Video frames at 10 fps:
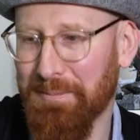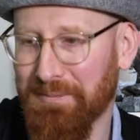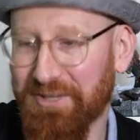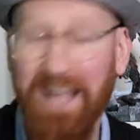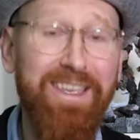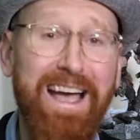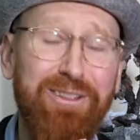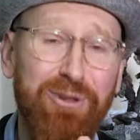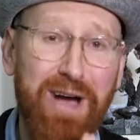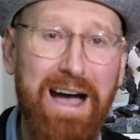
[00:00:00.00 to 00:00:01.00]
Sadly, I
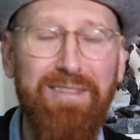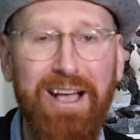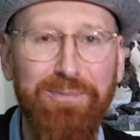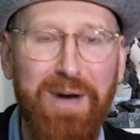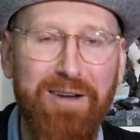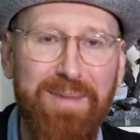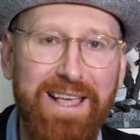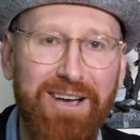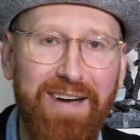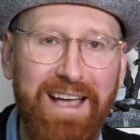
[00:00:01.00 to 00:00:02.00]
do not have that as part of my
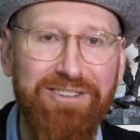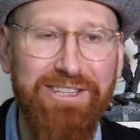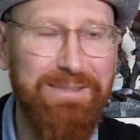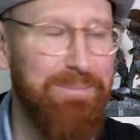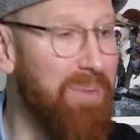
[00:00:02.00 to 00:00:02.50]
collection,